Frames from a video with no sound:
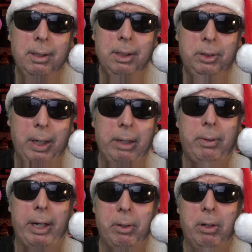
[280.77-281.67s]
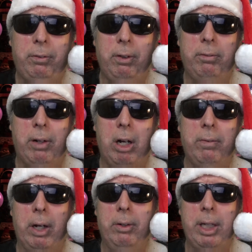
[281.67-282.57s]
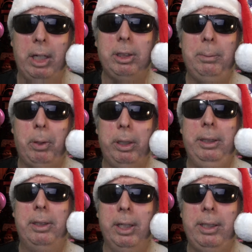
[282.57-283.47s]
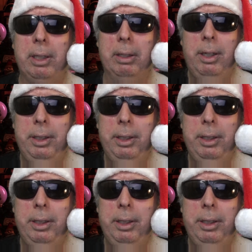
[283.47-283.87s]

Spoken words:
the track record for a Volvo is actually pretty decent.